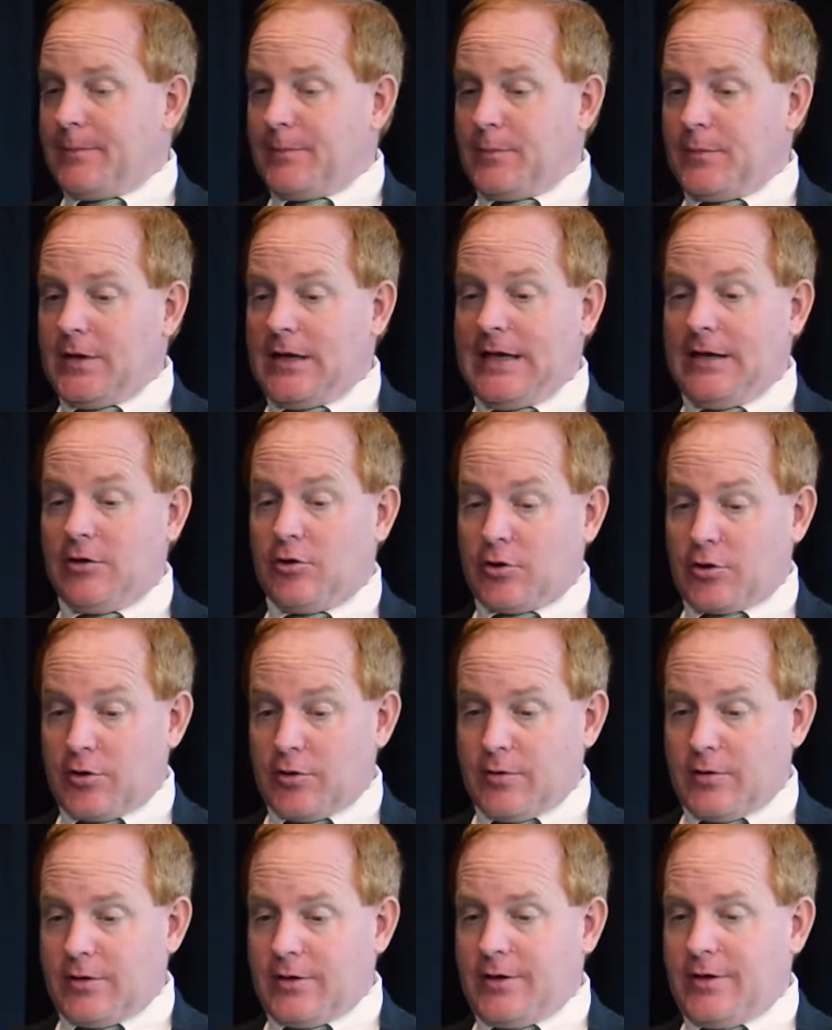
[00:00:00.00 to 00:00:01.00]
either
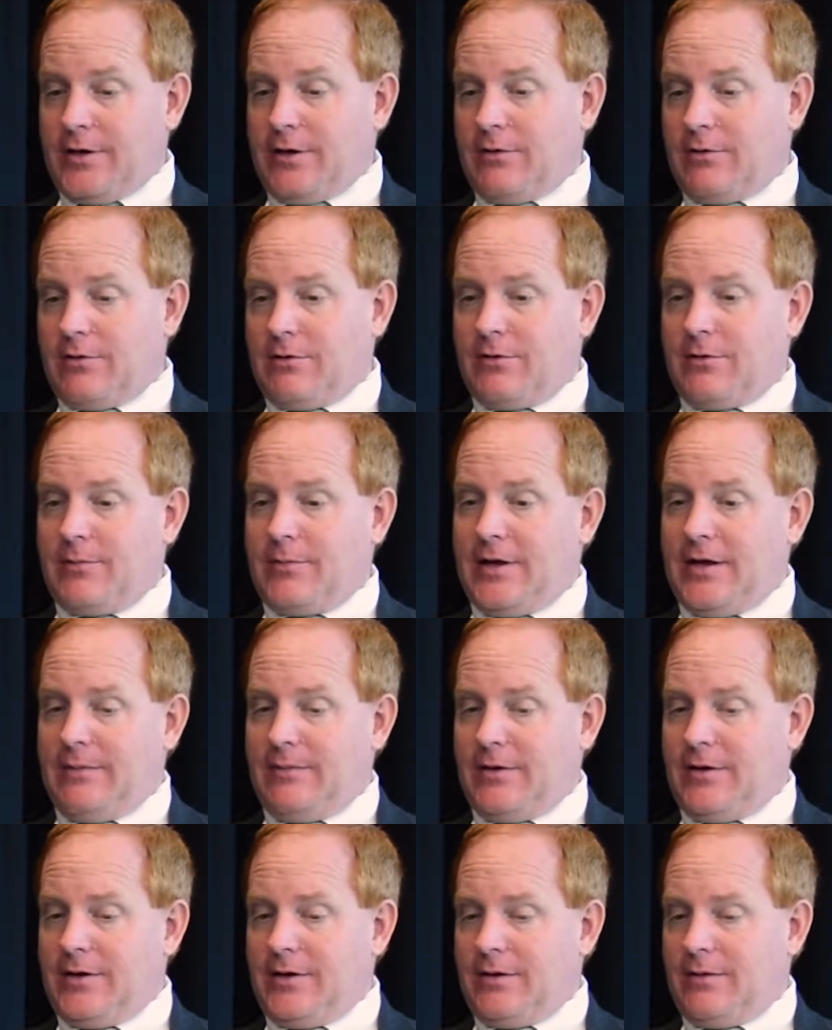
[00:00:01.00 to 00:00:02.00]
currently or
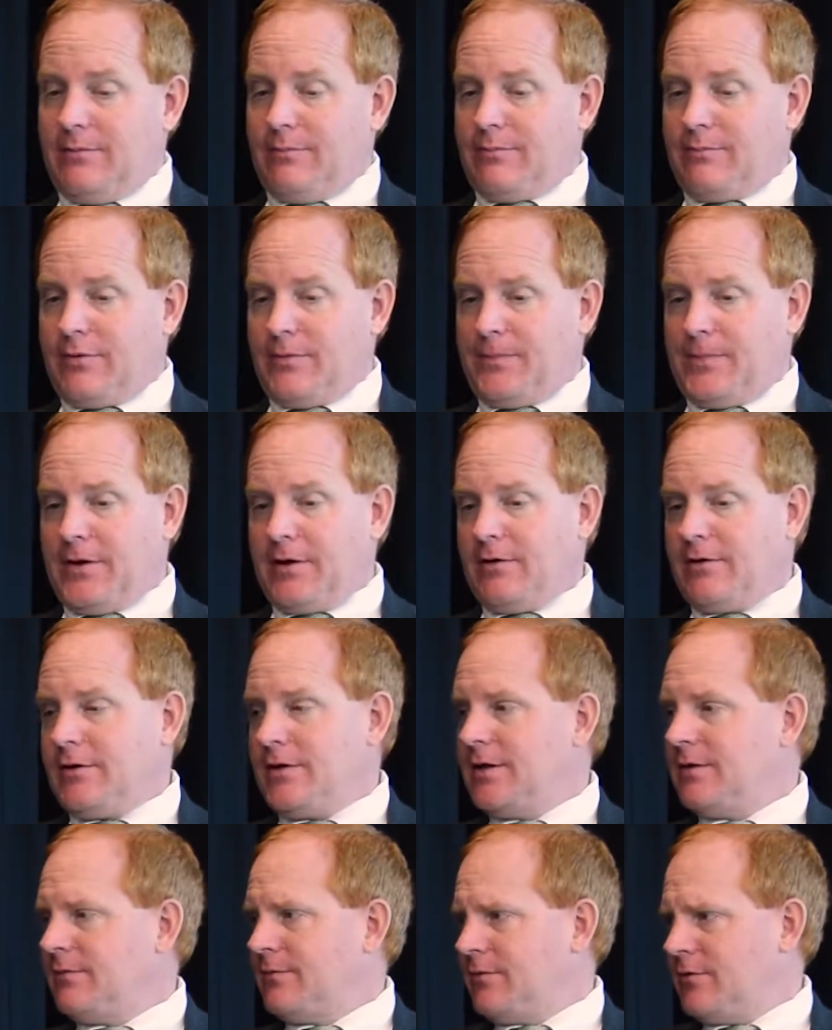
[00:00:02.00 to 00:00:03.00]
maybe preparing
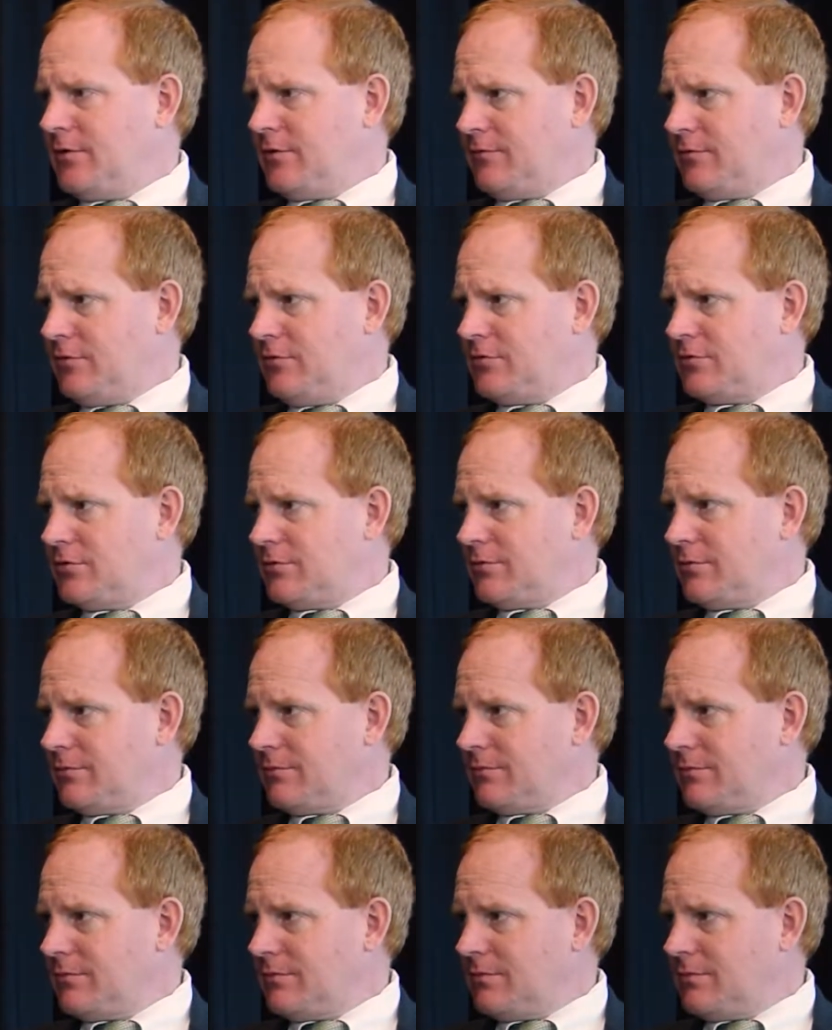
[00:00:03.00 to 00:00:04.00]
them for the future,
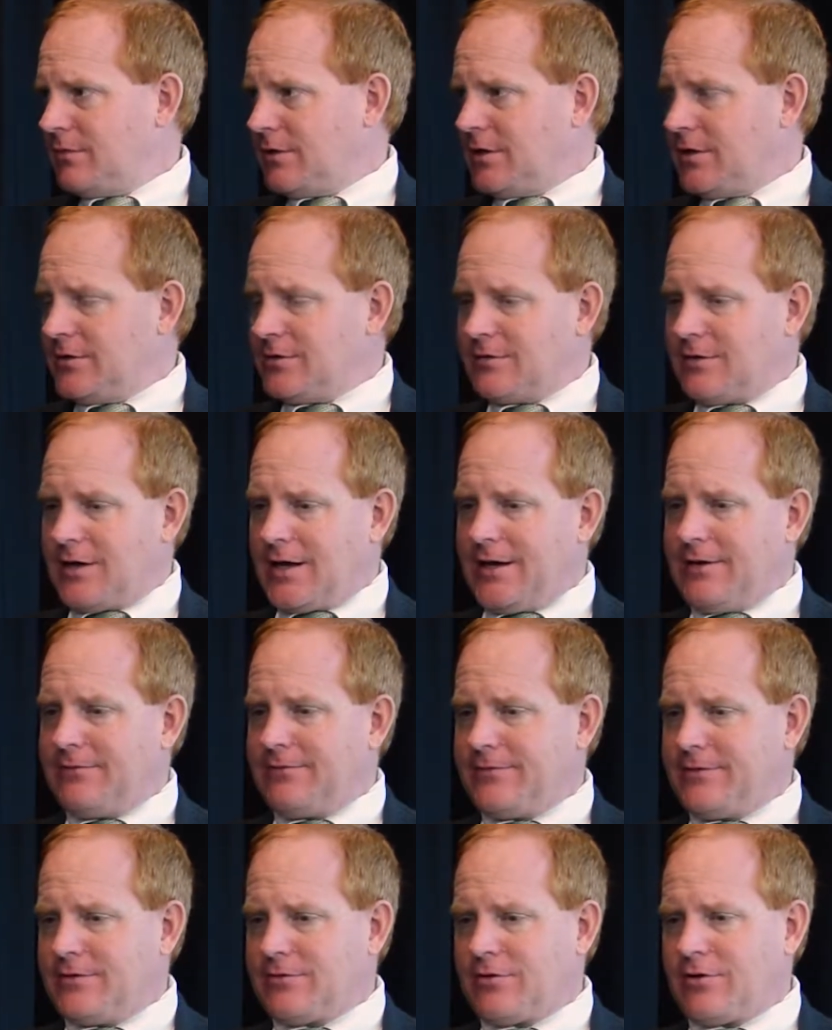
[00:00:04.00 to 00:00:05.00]
because
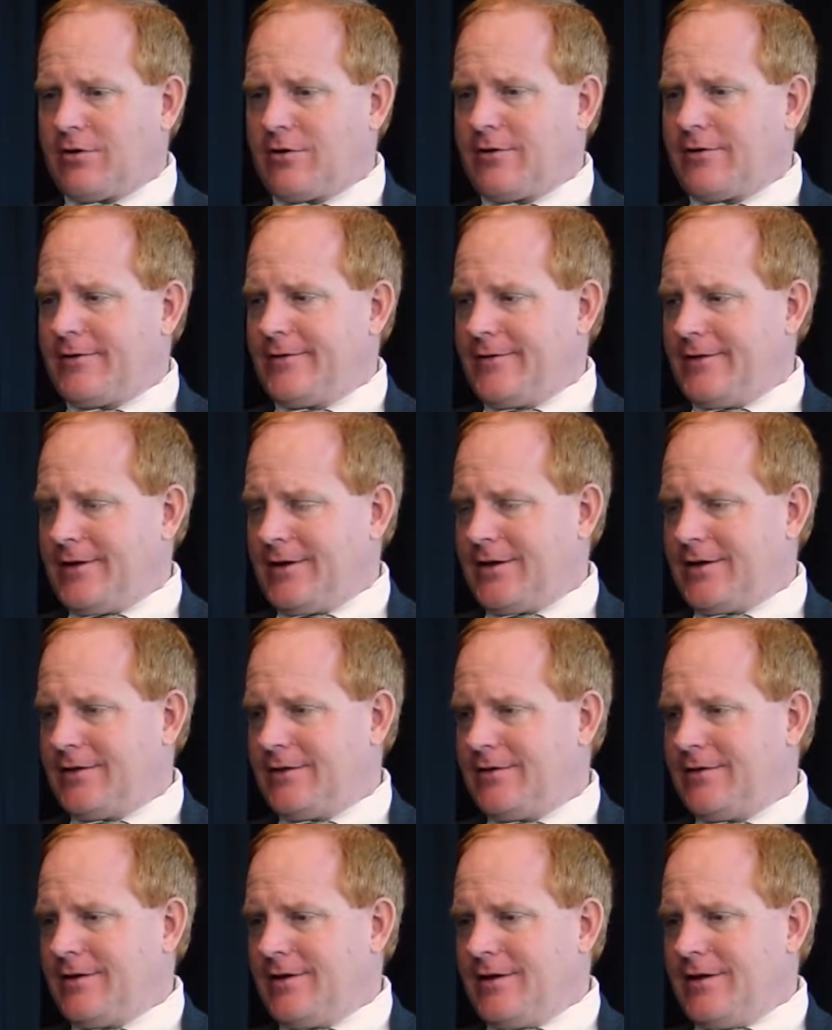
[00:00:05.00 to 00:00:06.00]
life is hard,
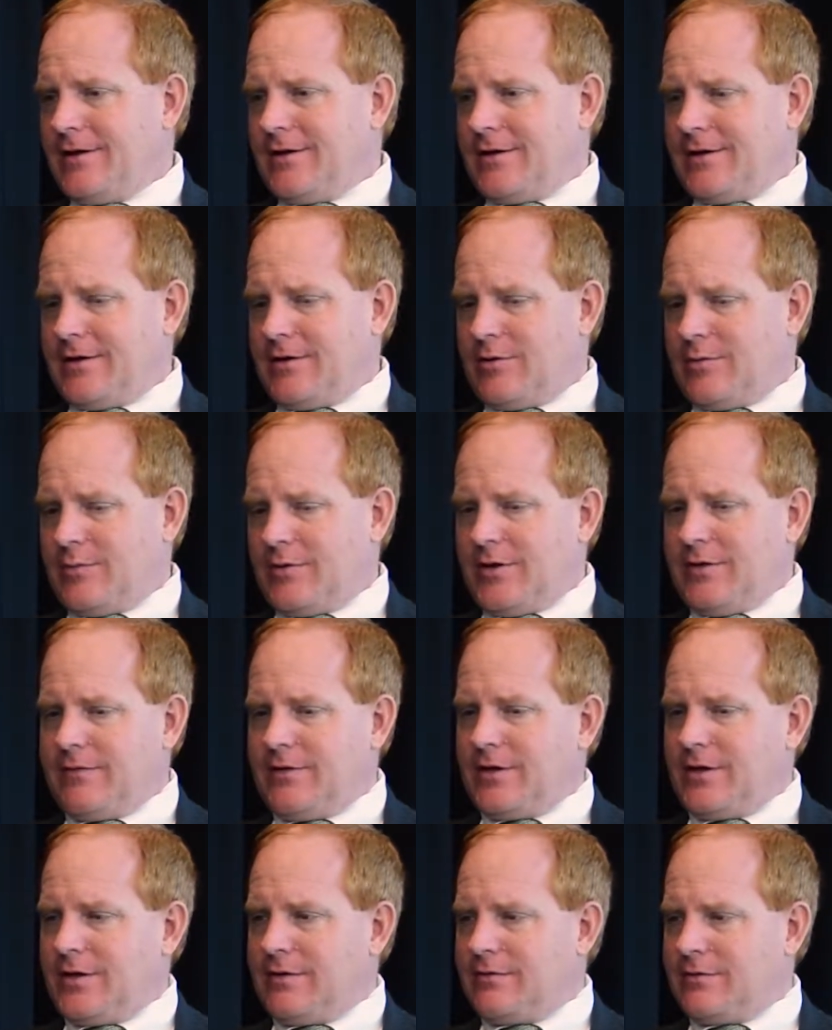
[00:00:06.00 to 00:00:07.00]
and I don't believe
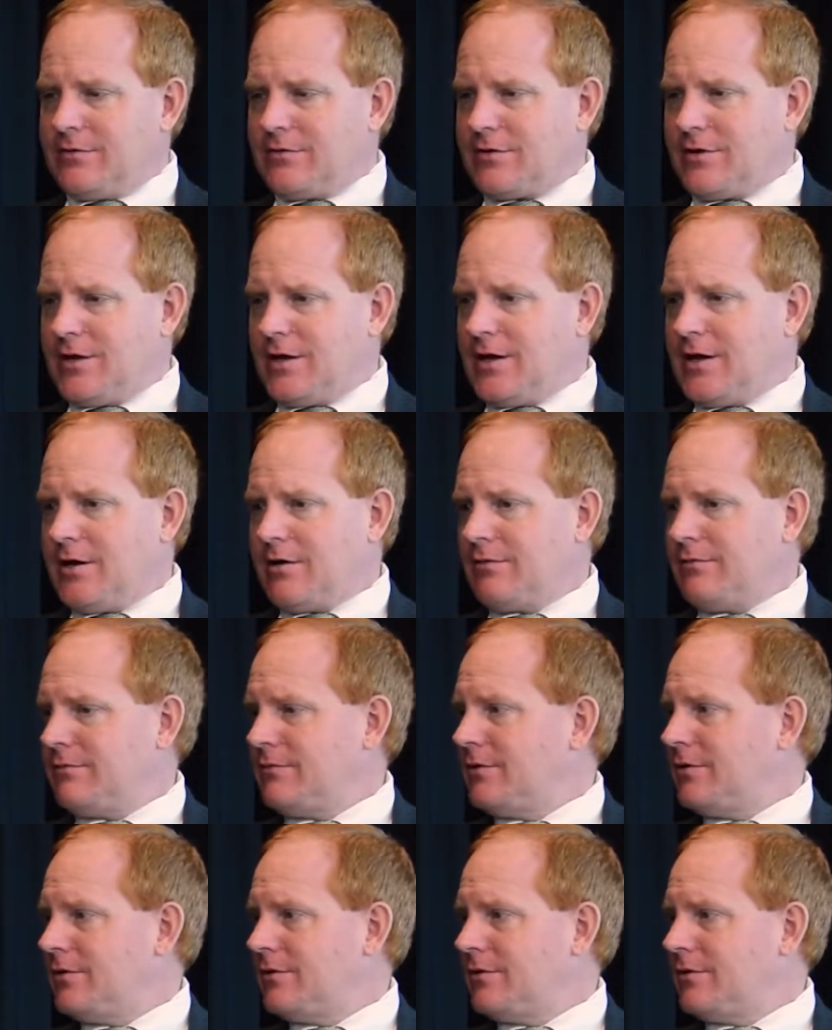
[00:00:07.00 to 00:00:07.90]
any of us get out,